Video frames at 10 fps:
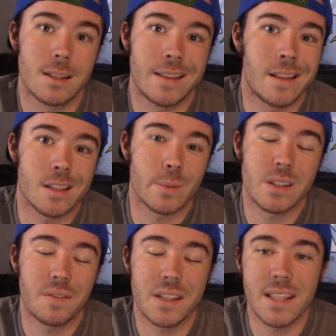The
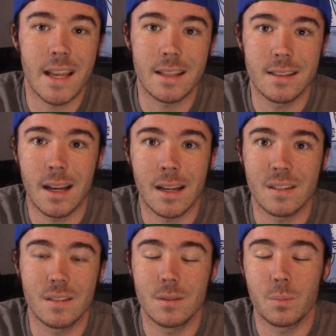specific date,
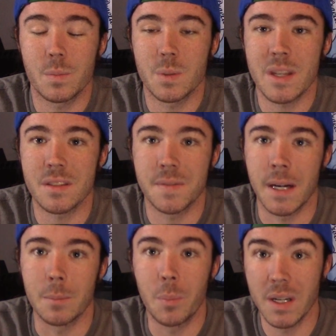not specified,